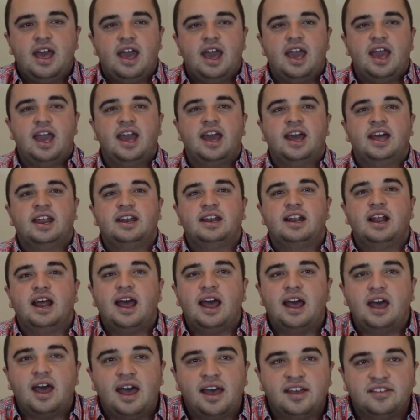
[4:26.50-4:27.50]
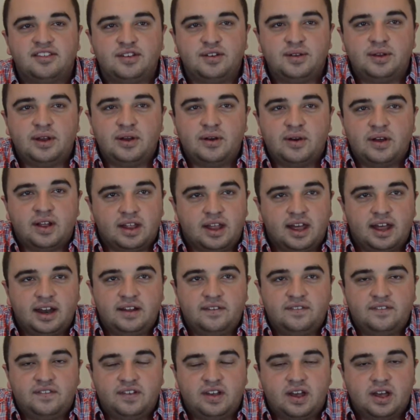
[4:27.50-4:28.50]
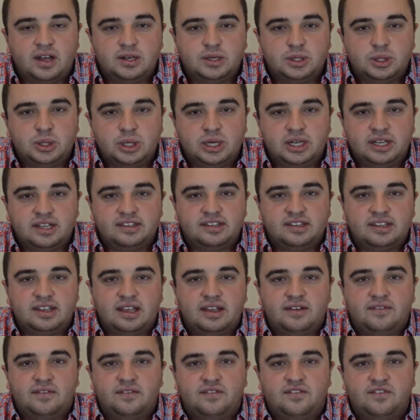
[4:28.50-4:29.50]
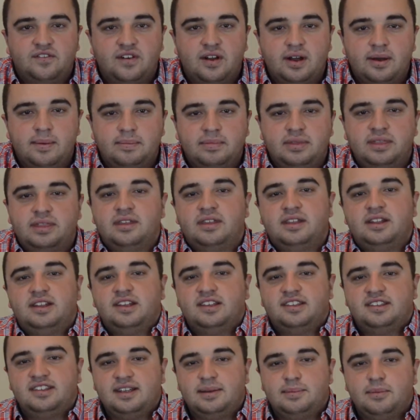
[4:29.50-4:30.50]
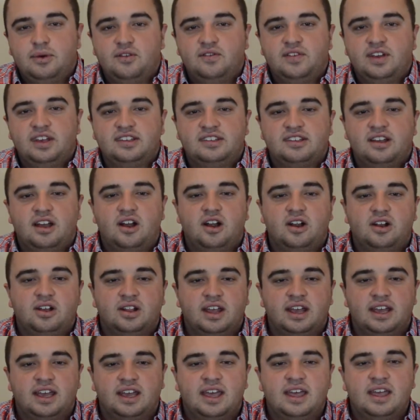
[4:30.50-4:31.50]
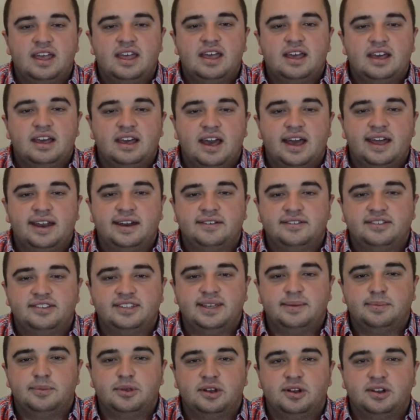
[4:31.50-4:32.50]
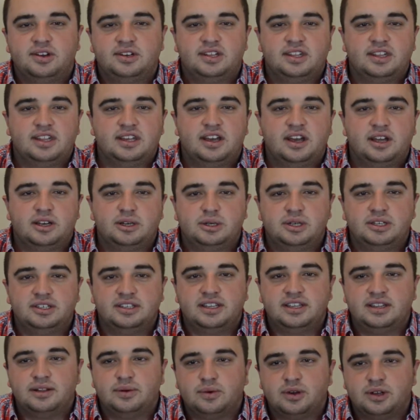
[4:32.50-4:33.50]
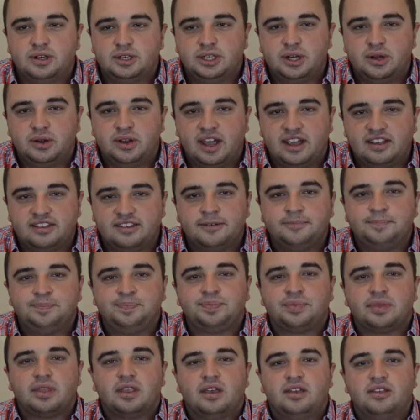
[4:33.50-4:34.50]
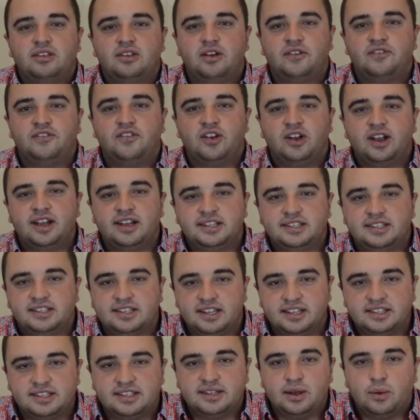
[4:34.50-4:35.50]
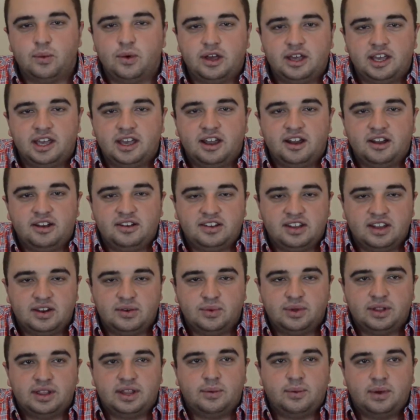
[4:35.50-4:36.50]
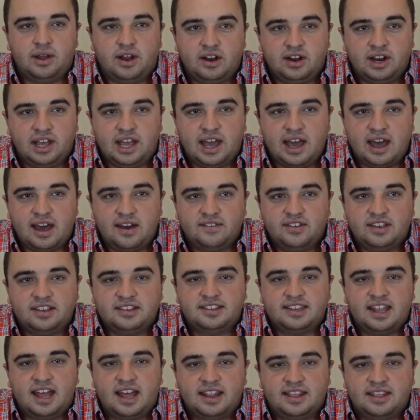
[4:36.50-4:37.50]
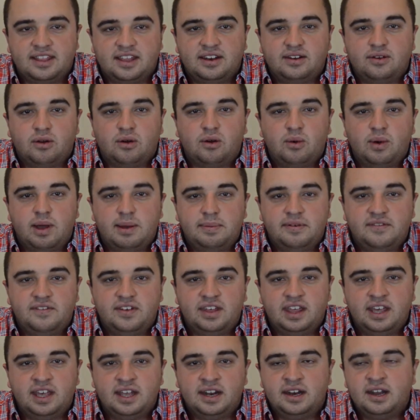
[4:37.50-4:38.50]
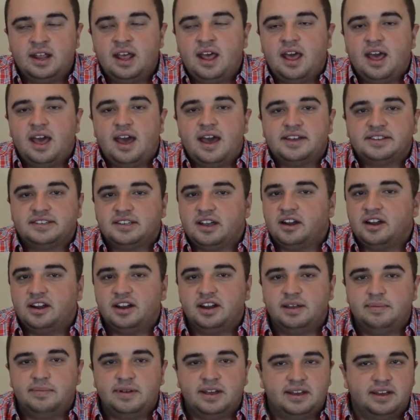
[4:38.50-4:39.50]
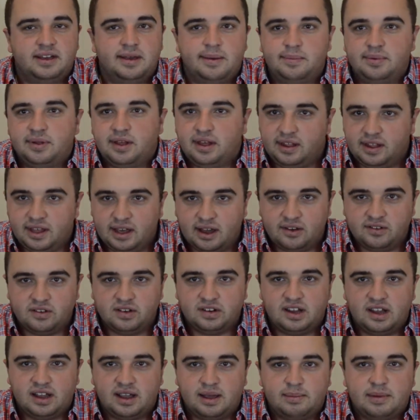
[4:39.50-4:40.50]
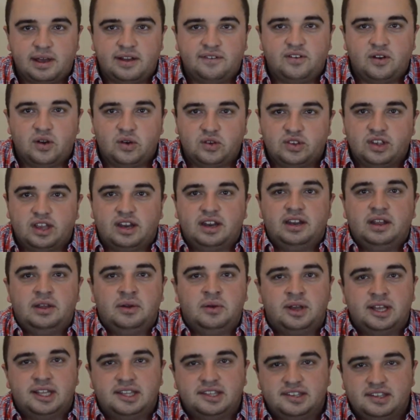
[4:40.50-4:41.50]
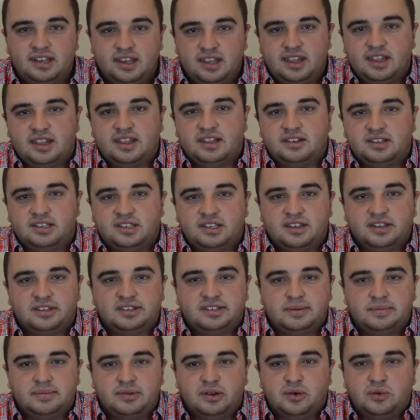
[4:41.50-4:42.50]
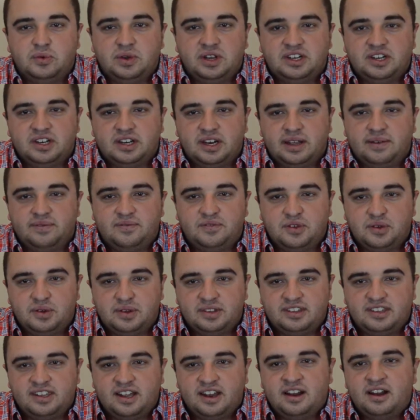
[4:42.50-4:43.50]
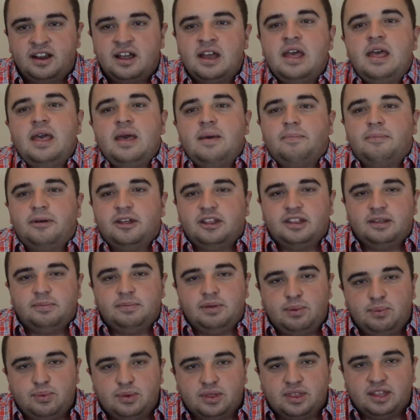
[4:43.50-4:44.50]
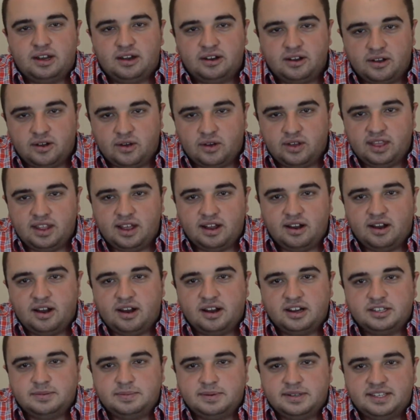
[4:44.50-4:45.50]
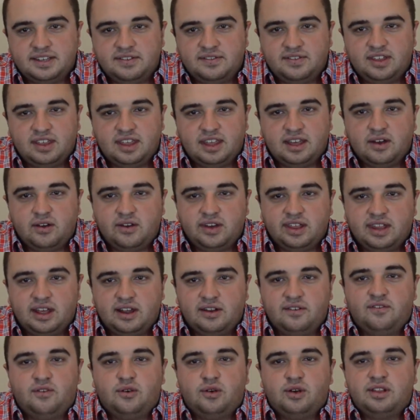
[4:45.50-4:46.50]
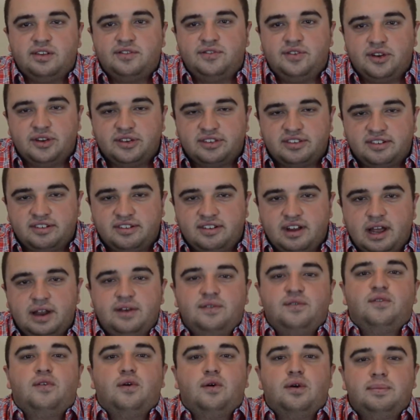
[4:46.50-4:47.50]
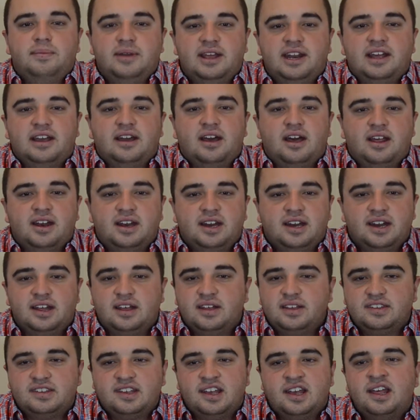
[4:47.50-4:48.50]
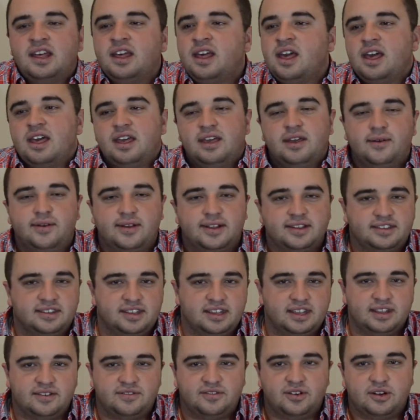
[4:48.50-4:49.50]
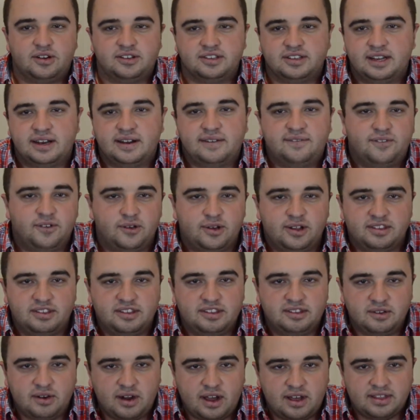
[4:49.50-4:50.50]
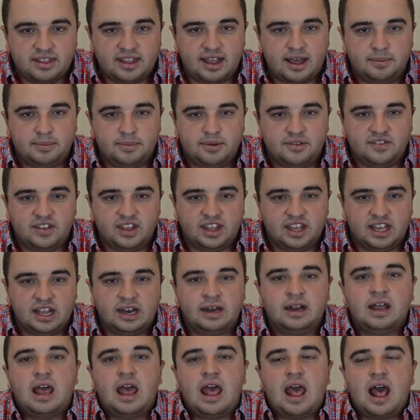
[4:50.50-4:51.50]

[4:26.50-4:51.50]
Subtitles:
And as you know, a lot of countries from the Disney movies are kind of similar to the countries in the World Showcase. So for instance, the one guaranteed one that we already have is that the Norway Pavilion has already been completely overtaken by Frozen. You can see that there's still some Norwegian influence there, but the people that are going there are specifically going there for the Frozen ride, for meeting Anna and Elsa. You can see the Frozen influence throughout that pavilion.